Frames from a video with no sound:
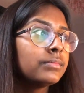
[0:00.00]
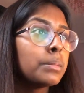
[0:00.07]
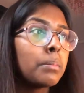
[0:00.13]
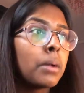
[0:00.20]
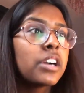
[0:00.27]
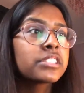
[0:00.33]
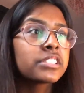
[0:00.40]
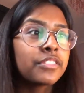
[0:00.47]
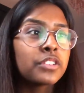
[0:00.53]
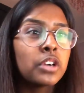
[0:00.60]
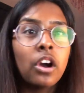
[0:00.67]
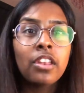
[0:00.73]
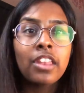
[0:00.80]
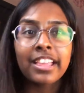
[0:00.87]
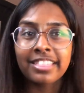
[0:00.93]
the marks I've
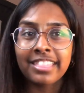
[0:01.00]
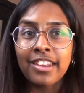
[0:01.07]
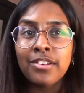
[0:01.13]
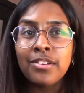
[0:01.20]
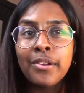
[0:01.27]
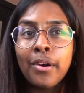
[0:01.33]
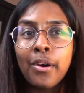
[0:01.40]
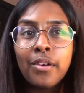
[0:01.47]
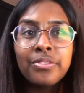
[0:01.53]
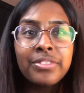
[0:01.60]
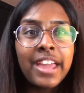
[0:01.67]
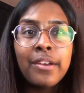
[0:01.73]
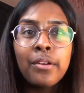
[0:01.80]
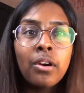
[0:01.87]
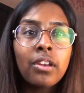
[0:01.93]
got. Like, they're
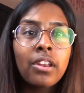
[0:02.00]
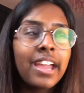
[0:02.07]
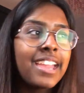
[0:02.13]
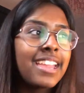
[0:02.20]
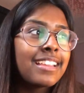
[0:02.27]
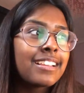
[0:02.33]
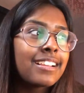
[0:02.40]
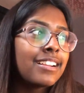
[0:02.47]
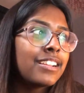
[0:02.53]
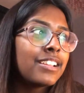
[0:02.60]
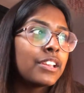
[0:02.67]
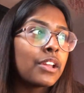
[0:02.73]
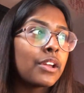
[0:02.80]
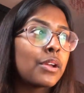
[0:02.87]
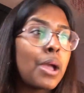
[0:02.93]
not like,
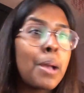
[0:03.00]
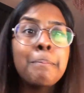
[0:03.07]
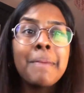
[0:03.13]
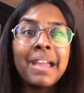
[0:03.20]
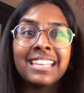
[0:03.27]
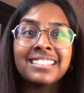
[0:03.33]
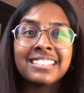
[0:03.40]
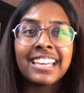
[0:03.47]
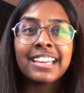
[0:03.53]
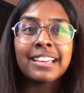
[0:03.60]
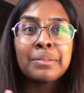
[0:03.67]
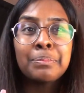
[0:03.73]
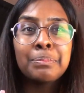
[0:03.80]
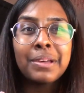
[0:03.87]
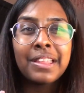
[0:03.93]
you know,
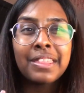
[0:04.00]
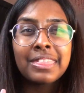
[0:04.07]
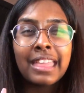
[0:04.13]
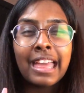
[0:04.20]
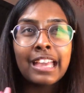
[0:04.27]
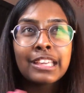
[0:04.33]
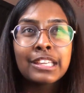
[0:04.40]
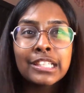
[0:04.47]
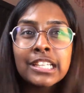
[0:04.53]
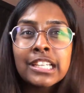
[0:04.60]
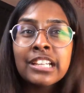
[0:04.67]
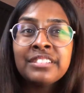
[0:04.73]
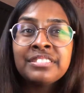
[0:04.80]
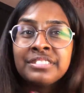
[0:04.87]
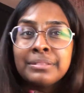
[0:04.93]
amazing, but they're good
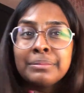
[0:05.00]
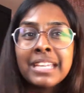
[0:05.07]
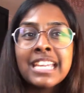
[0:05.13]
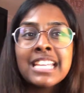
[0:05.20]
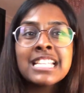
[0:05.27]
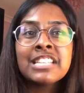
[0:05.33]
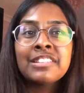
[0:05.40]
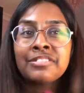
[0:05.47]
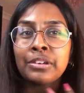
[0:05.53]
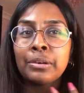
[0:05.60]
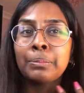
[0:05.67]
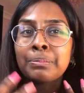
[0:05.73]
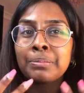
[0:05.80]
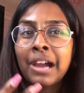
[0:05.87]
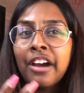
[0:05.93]
enough for me to
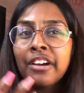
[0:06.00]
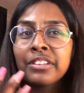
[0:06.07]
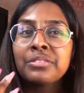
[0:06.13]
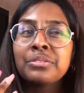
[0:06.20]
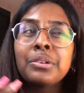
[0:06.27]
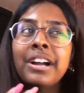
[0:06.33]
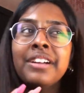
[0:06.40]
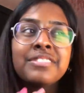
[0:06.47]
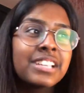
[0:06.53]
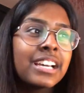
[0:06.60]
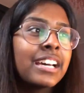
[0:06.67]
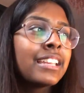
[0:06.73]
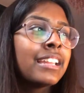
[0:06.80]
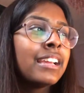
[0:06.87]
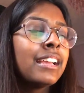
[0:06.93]
feel proud of what I've
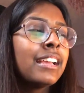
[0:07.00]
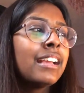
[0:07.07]
done.